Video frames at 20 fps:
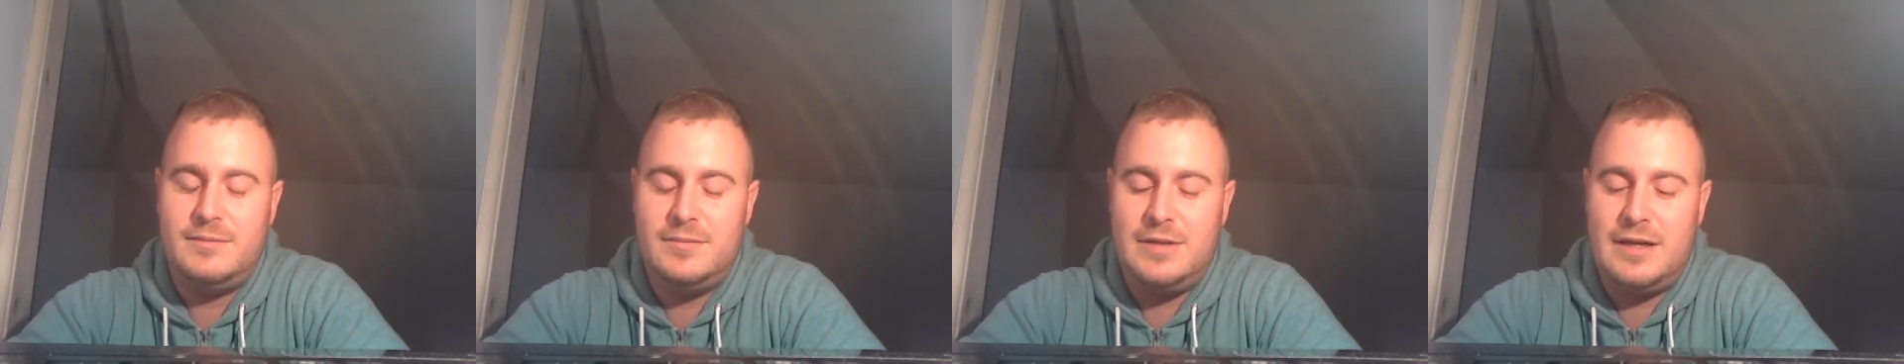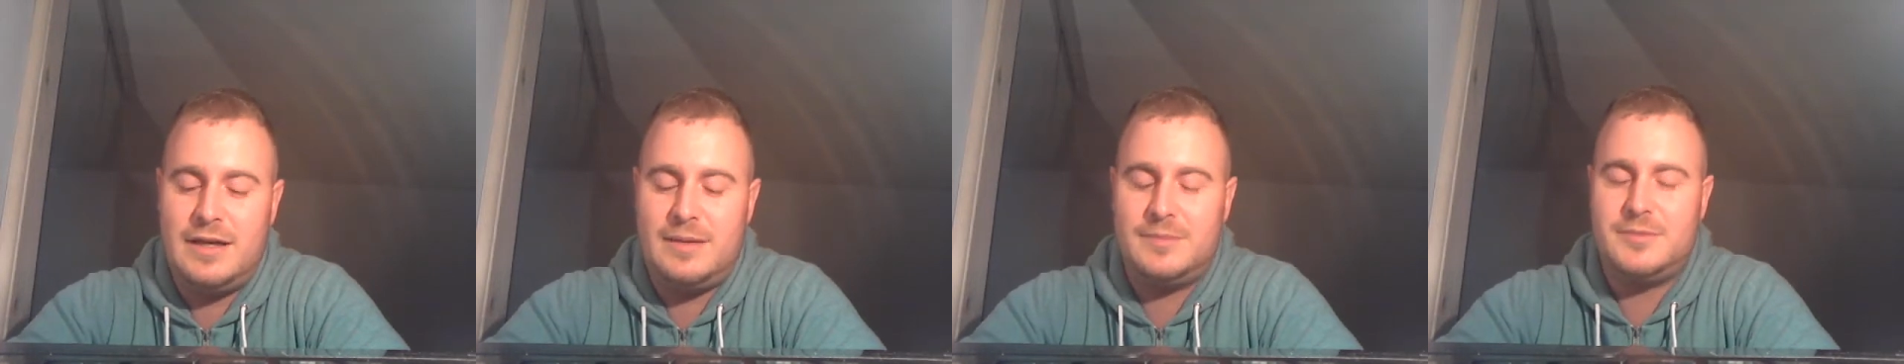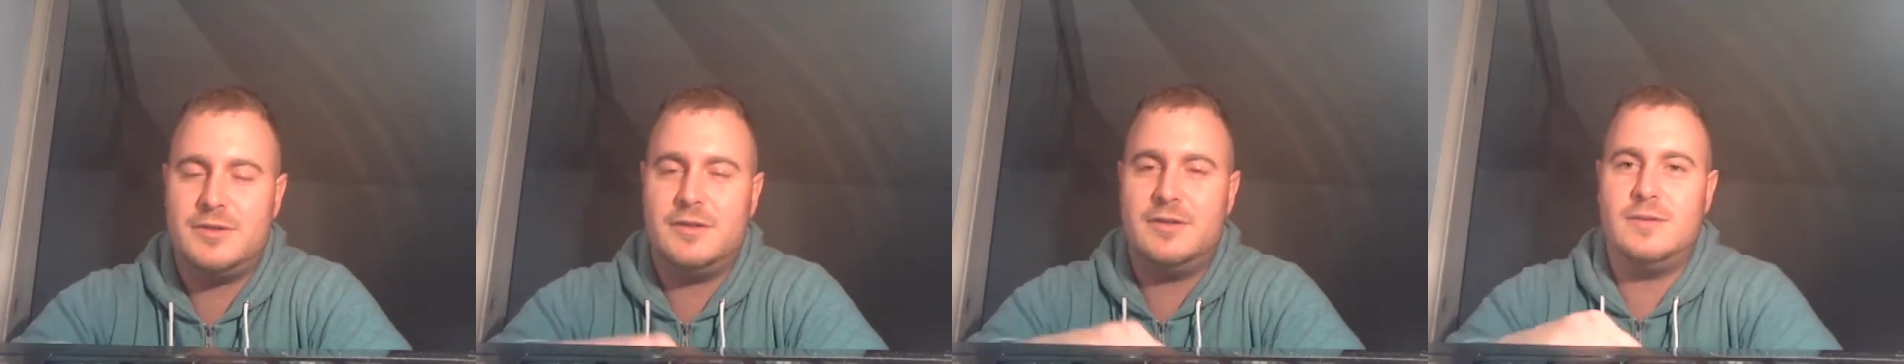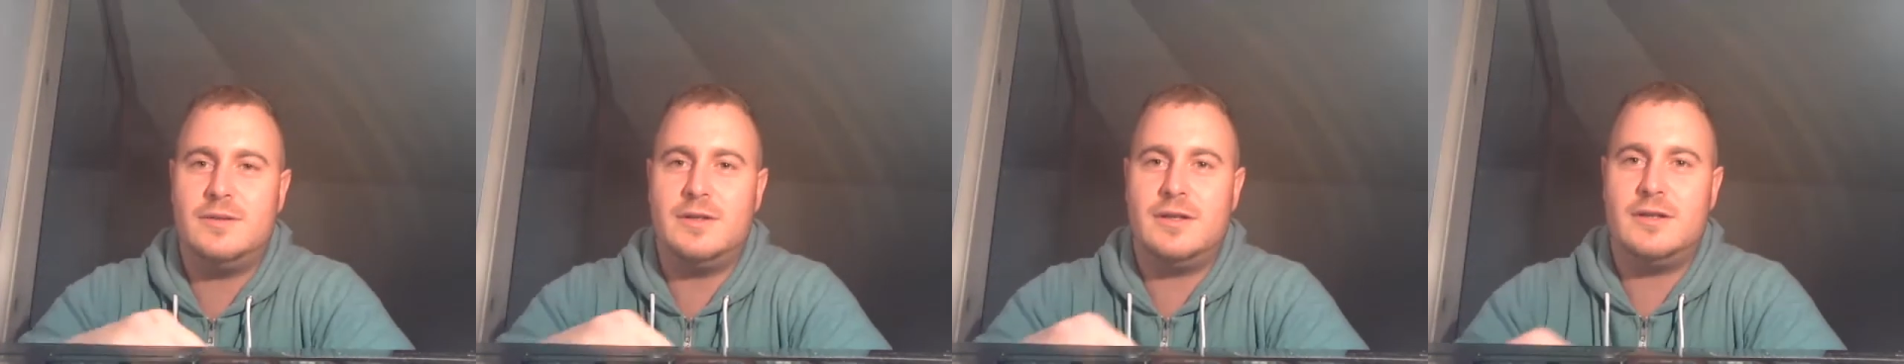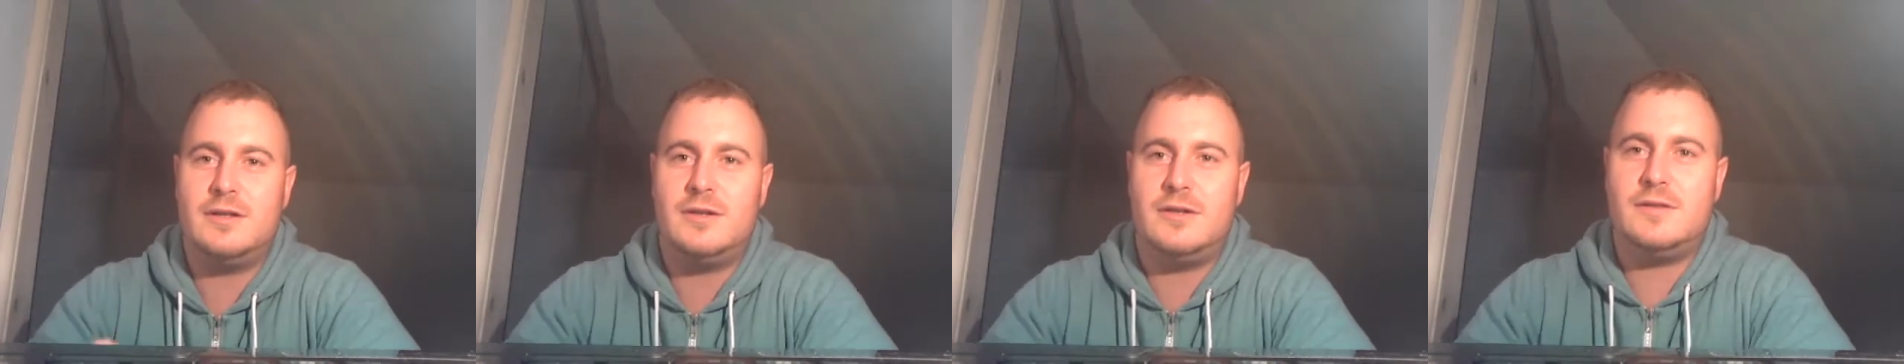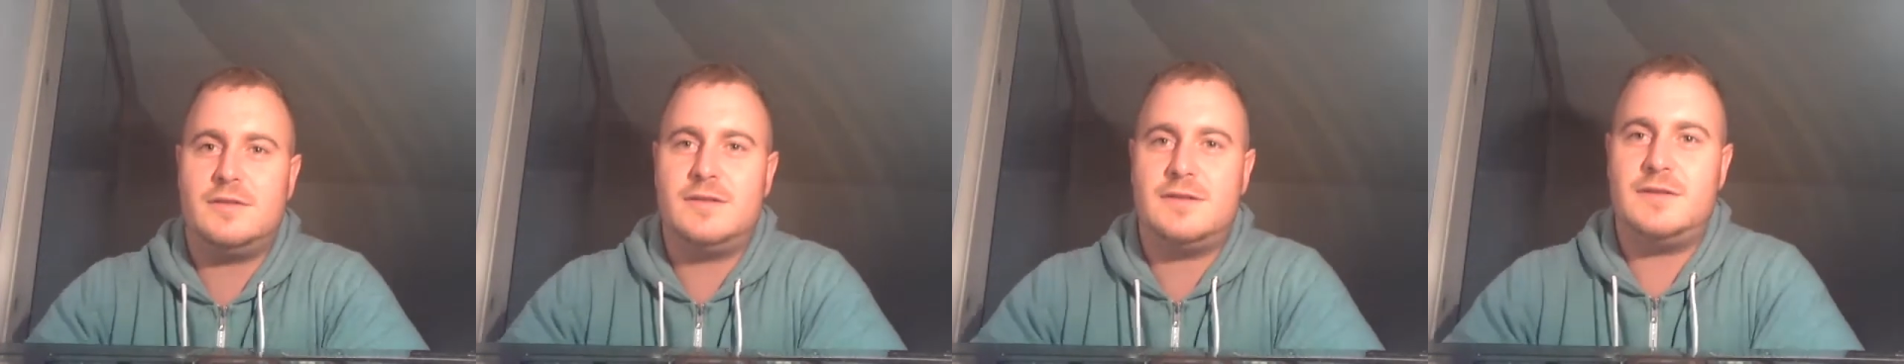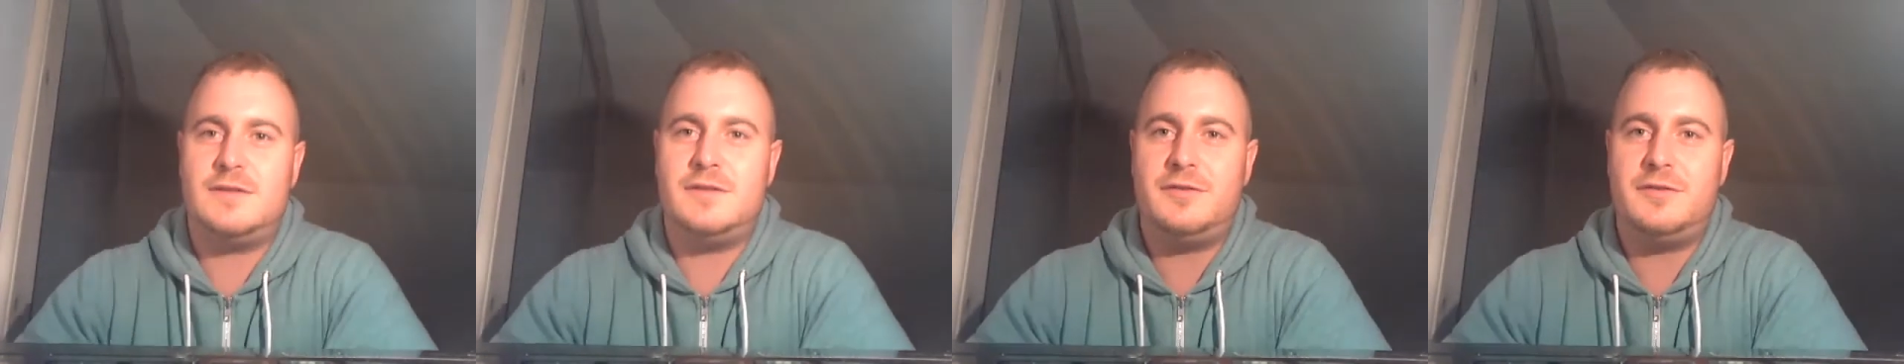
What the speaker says: Absolutely gorgeous. The